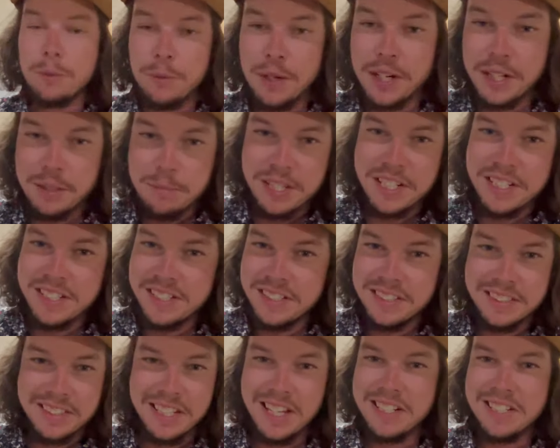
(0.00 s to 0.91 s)
recommend.
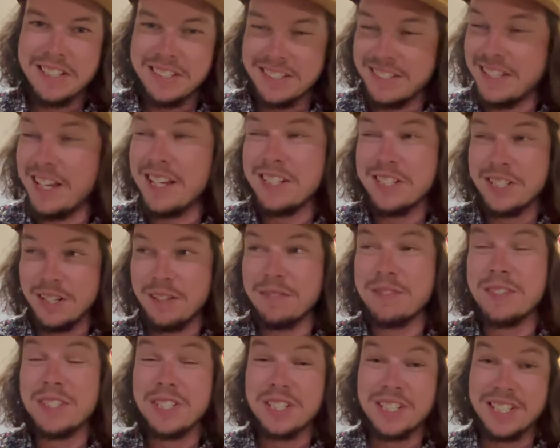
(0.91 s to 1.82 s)
That
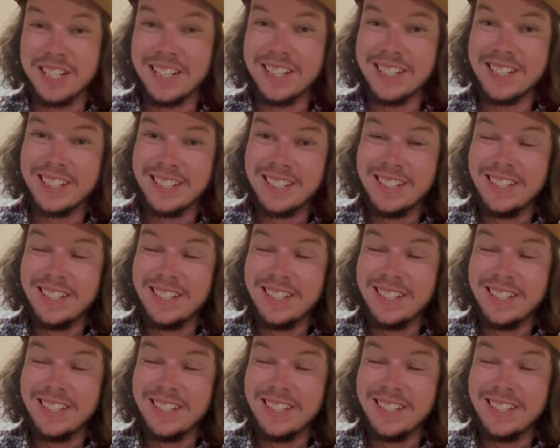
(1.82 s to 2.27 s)
stuff's sick.